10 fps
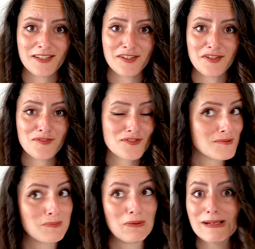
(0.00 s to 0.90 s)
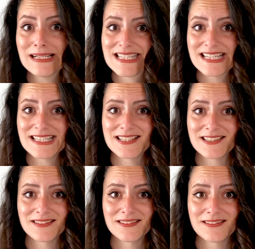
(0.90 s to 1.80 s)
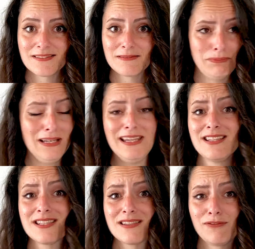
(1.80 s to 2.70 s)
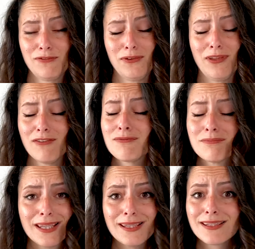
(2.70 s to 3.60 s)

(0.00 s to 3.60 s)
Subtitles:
You've spoiled it. Please forgive me.